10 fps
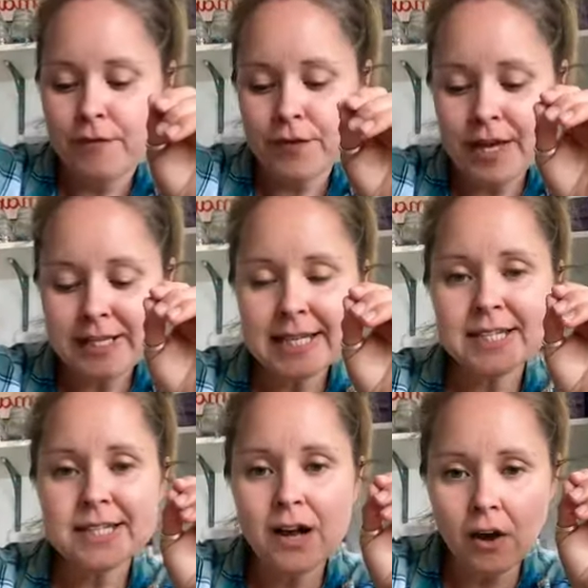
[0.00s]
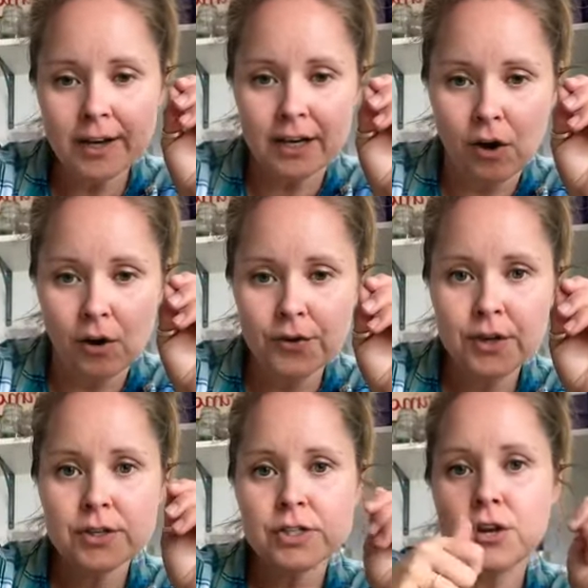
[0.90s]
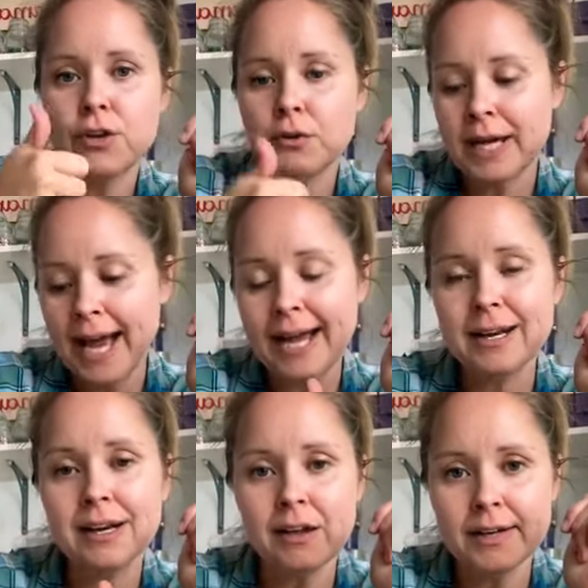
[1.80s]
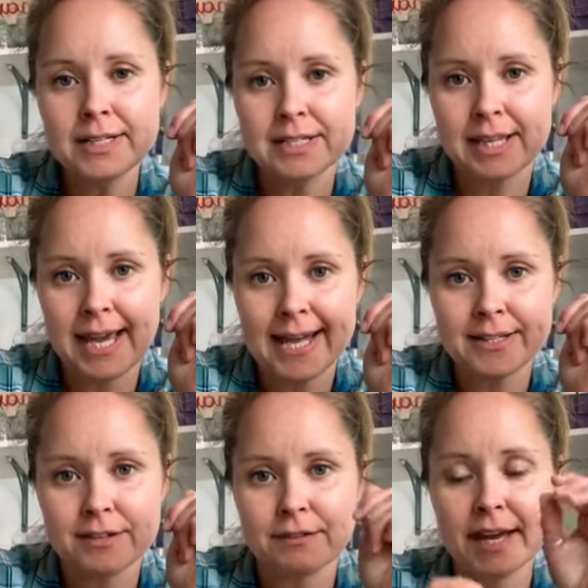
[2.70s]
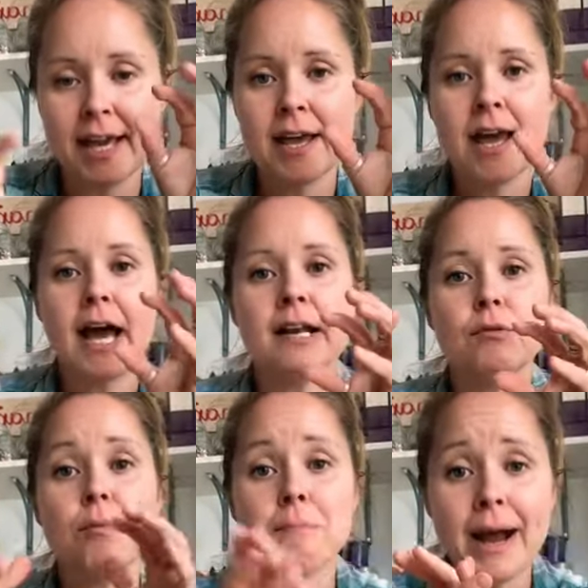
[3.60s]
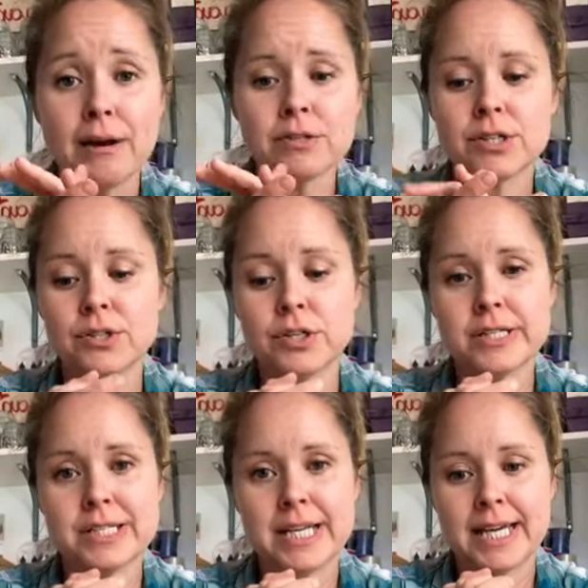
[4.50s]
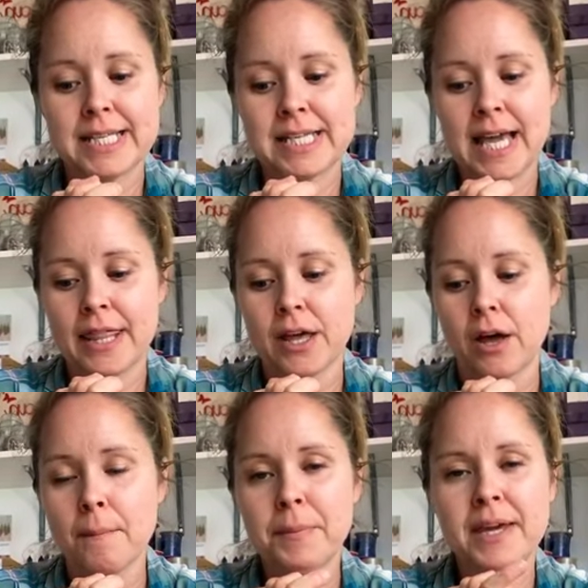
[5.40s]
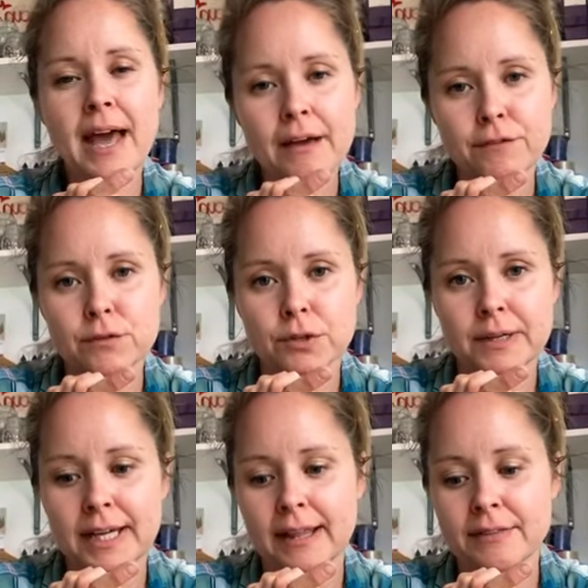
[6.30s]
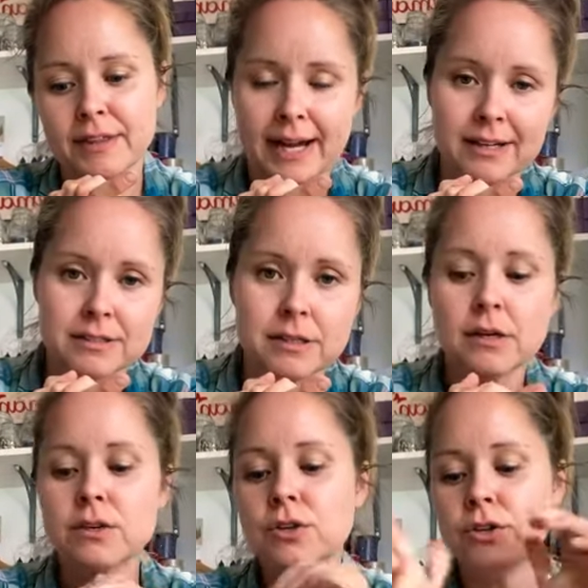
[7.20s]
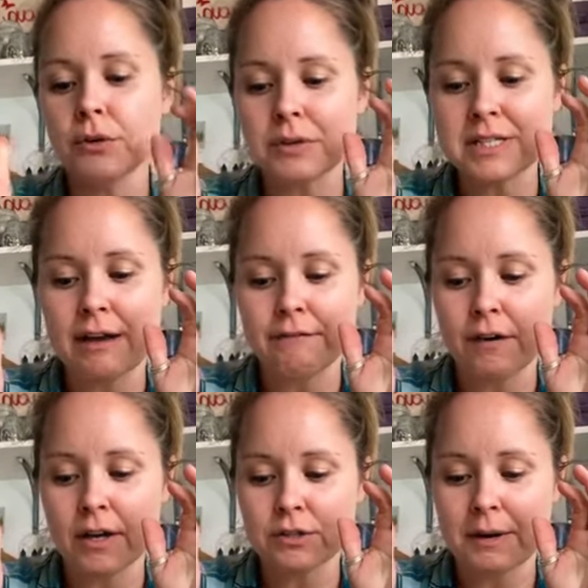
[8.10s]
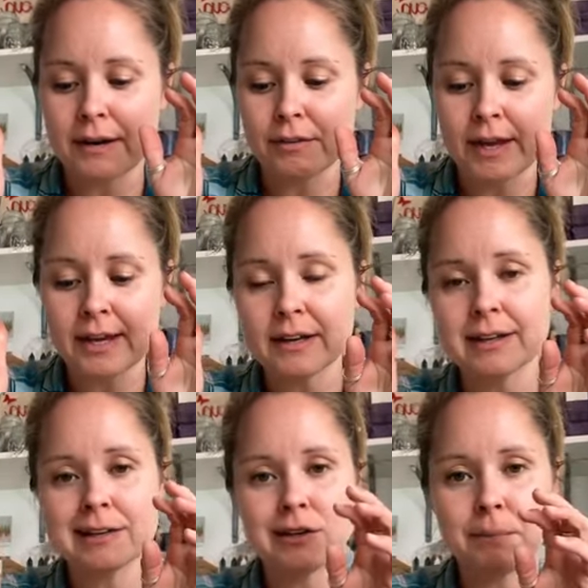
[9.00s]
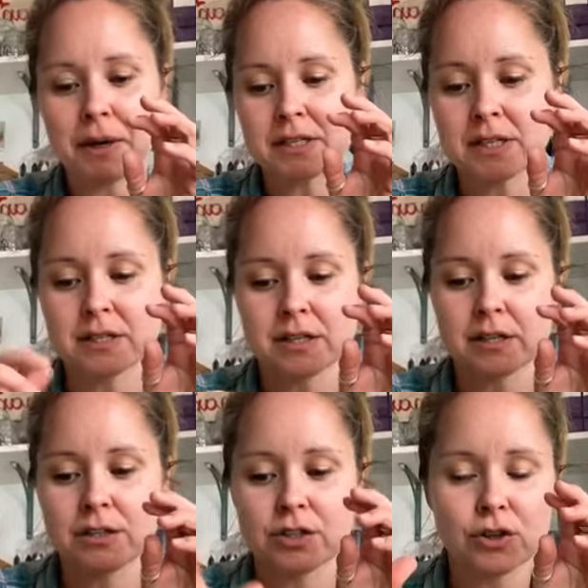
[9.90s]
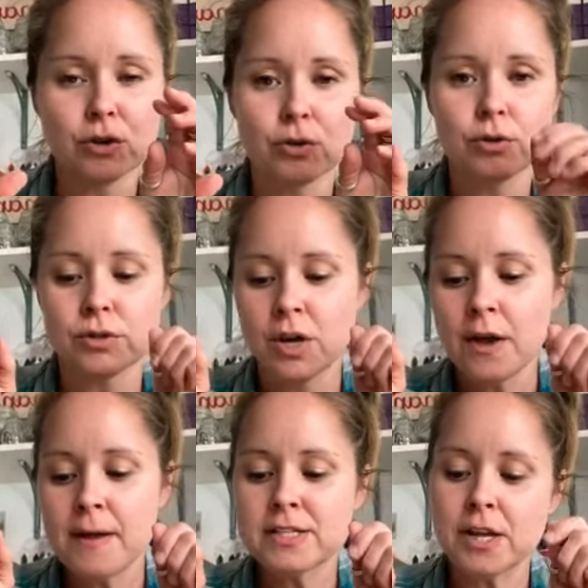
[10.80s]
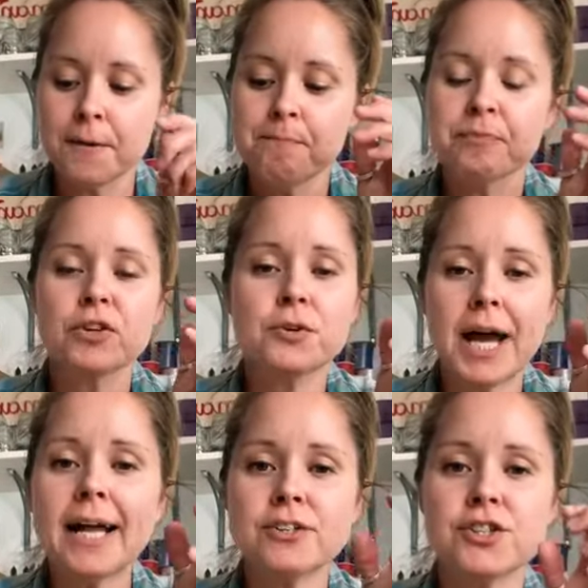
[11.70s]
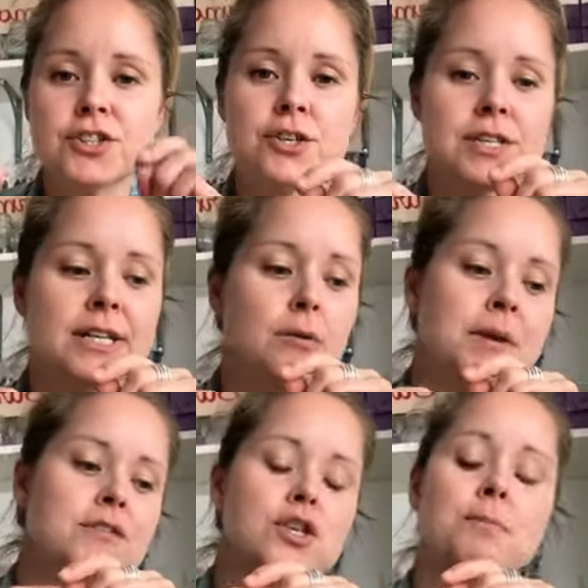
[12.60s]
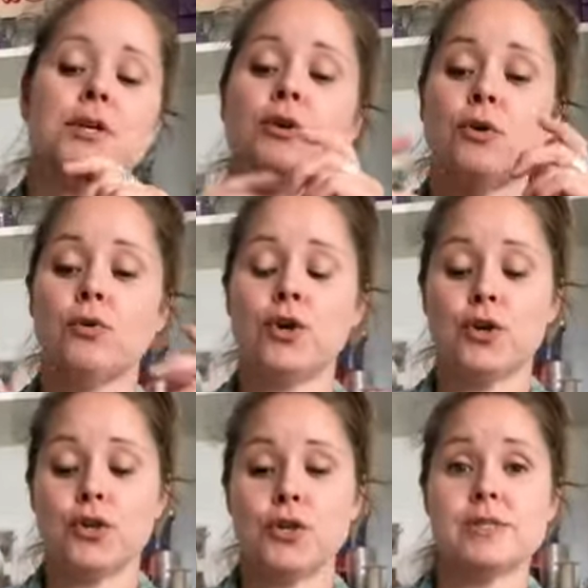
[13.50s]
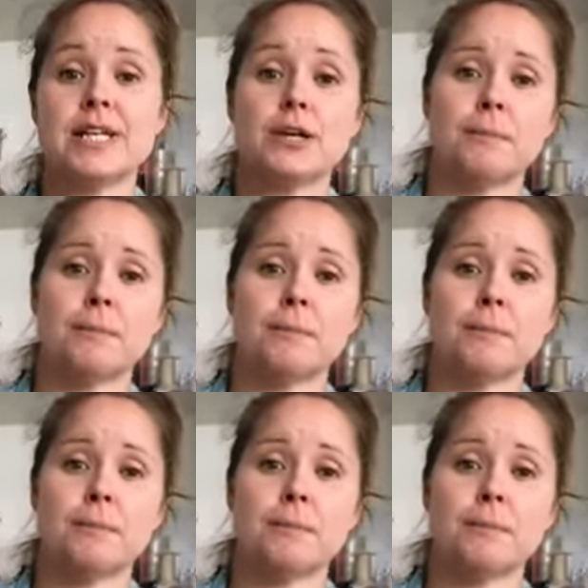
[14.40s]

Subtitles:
This is nylon, so you can light the end of it and it will melt and you can stick it together. Be careful doing that. You don't want to set fire to anything and your buttons and your cord. So you can just use a little bit of super glue, or you can use a little